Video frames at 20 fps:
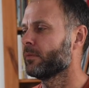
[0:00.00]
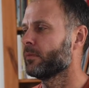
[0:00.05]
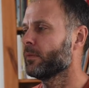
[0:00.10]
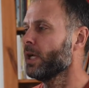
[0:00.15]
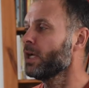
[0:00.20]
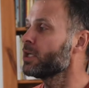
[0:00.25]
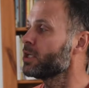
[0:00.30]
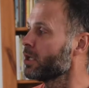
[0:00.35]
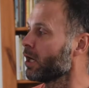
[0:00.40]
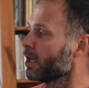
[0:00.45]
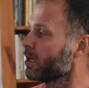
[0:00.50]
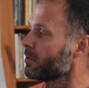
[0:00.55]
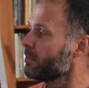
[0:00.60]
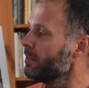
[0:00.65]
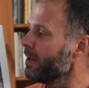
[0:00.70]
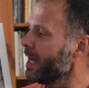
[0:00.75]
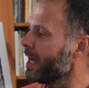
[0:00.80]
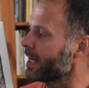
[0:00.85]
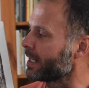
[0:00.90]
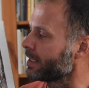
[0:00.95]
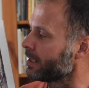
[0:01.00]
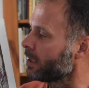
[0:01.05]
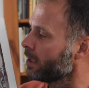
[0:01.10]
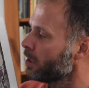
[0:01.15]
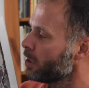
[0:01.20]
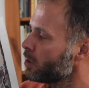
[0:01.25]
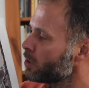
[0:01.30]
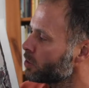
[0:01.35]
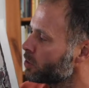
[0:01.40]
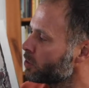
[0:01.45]
A young man
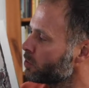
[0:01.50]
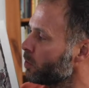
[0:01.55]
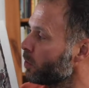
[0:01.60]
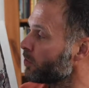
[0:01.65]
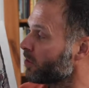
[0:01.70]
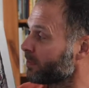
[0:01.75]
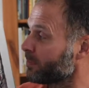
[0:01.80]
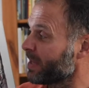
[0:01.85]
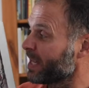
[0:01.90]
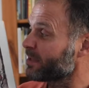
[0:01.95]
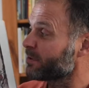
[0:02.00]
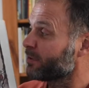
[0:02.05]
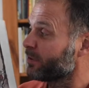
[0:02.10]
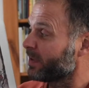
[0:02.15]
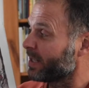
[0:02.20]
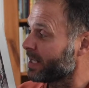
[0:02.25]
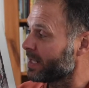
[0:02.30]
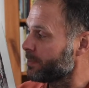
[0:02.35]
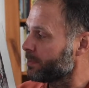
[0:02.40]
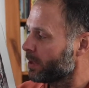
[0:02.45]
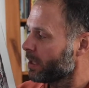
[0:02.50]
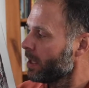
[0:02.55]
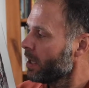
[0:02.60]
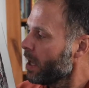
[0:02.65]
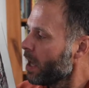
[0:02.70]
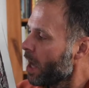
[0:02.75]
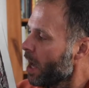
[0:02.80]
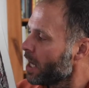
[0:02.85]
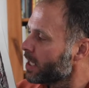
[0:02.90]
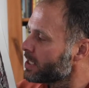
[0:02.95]
saw them, that's Philippe.
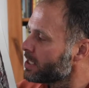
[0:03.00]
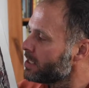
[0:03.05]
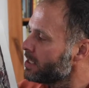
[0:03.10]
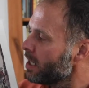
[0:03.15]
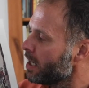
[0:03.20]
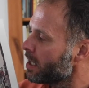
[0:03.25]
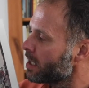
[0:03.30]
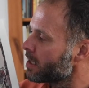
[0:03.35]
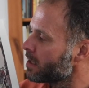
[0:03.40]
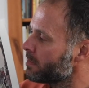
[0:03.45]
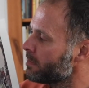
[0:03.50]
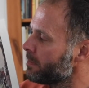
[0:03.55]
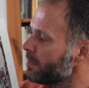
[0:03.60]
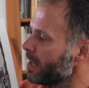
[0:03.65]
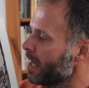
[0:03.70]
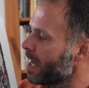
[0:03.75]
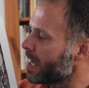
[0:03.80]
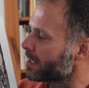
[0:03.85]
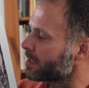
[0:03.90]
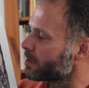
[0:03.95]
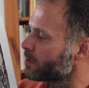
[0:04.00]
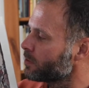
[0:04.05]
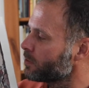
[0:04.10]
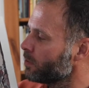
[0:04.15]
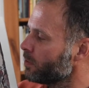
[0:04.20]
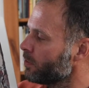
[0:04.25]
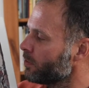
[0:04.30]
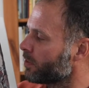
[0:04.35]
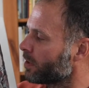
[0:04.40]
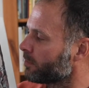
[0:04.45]
A young man
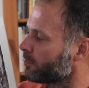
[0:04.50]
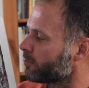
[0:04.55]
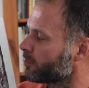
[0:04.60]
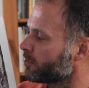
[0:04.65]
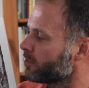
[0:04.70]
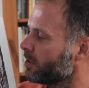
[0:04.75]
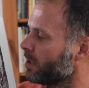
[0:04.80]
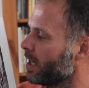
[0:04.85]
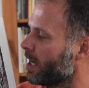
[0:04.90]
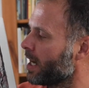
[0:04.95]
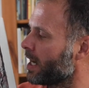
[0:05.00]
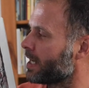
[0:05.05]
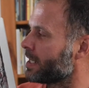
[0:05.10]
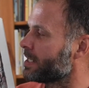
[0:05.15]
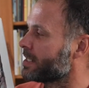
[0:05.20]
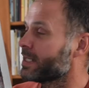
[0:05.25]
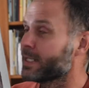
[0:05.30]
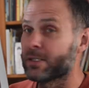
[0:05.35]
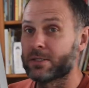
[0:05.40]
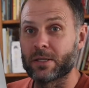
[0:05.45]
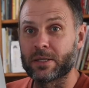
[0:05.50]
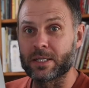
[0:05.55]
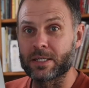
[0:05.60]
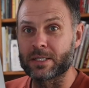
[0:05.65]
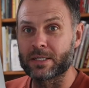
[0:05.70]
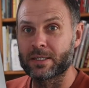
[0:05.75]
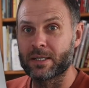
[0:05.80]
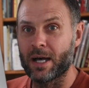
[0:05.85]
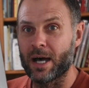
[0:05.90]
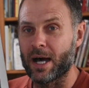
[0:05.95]
saw them rise into the
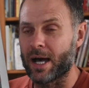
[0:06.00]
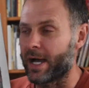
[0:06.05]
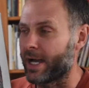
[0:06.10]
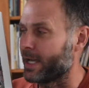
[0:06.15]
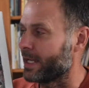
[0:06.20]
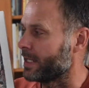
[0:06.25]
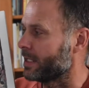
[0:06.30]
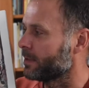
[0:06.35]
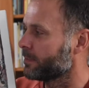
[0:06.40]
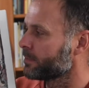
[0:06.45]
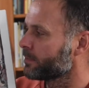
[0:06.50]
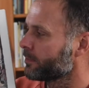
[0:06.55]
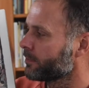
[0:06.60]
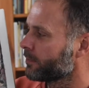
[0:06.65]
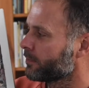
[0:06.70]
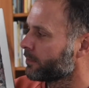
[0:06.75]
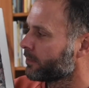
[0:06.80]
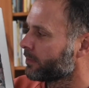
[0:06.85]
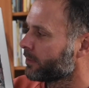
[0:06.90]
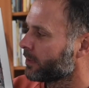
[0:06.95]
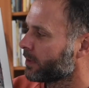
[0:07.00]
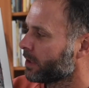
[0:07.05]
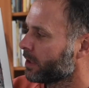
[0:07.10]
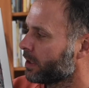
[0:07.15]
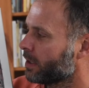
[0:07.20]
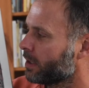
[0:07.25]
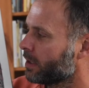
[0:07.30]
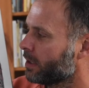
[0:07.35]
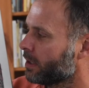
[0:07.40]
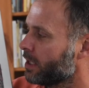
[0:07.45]
sky.
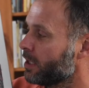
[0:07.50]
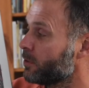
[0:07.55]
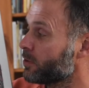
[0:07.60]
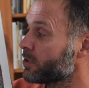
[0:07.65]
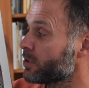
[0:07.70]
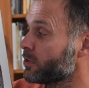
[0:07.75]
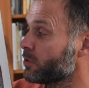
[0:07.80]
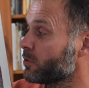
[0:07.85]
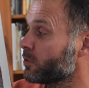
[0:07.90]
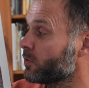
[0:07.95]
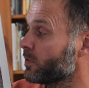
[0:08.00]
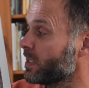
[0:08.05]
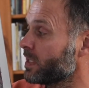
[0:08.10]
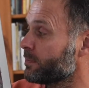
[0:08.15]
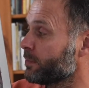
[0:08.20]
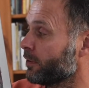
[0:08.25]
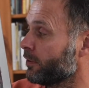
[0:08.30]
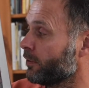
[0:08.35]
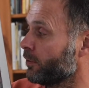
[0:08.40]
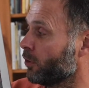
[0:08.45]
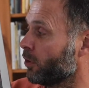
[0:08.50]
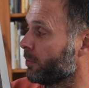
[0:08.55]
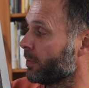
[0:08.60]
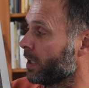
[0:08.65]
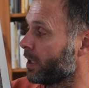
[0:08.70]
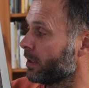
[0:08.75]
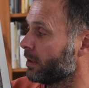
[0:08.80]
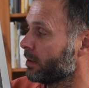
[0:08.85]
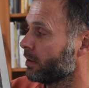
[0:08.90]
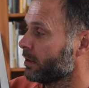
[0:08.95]
He was a street
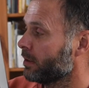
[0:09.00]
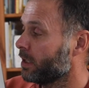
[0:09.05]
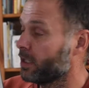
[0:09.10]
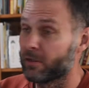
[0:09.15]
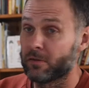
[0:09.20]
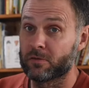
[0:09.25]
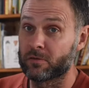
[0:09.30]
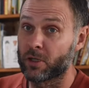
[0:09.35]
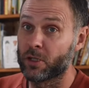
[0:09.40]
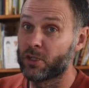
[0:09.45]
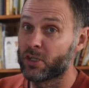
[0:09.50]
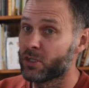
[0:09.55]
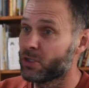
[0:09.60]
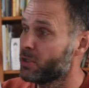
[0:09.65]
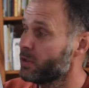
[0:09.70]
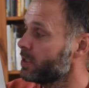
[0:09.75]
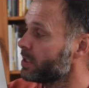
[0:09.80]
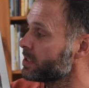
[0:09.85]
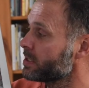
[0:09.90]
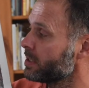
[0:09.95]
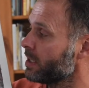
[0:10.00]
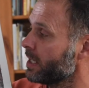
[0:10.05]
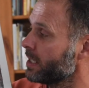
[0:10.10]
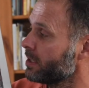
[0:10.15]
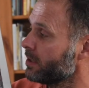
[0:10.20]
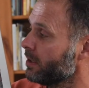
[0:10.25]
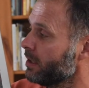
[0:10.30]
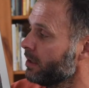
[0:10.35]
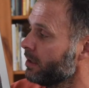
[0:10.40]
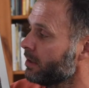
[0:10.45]
performer. He rode a
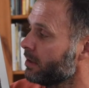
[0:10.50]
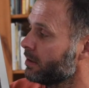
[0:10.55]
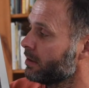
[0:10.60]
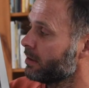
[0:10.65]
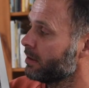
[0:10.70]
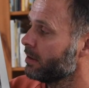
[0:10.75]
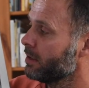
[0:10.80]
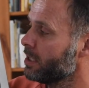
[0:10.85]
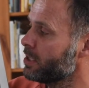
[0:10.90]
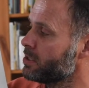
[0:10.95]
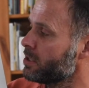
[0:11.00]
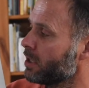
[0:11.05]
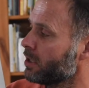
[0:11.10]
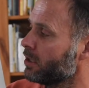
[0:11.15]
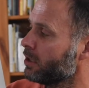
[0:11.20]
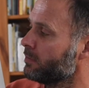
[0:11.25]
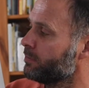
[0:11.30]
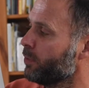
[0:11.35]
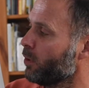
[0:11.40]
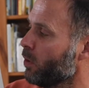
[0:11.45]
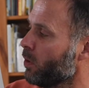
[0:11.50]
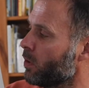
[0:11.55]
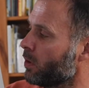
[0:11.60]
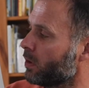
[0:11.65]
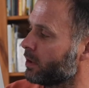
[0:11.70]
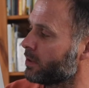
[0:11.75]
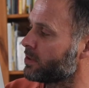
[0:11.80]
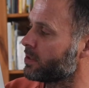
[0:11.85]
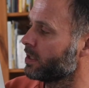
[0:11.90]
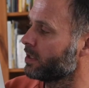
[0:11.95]
unicycle. He juggled
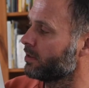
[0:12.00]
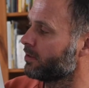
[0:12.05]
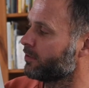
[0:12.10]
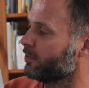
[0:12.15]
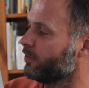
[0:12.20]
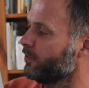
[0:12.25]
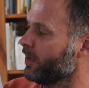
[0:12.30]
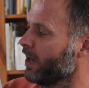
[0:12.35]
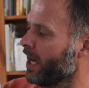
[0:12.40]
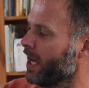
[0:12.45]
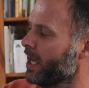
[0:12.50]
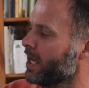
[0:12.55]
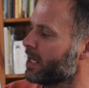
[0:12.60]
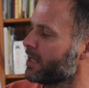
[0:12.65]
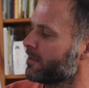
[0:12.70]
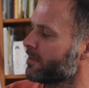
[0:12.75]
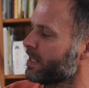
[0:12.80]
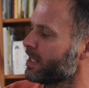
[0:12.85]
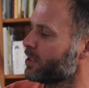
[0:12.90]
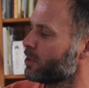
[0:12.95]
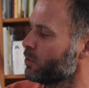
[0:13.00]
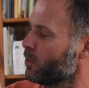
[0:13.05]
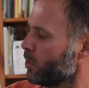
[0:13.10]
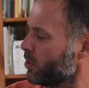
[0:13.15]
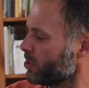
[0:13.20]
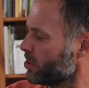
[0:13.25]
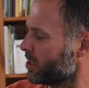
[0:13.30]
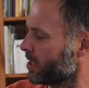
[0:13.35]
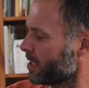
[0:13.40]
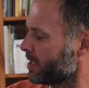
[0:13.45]
balls and fiery
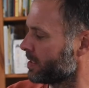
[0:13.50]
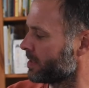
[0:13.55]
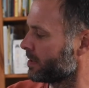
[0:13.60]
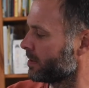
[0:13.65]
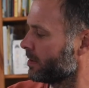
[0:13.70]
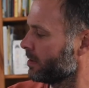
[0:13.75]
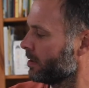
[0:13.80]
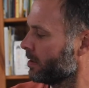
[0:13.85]
torches.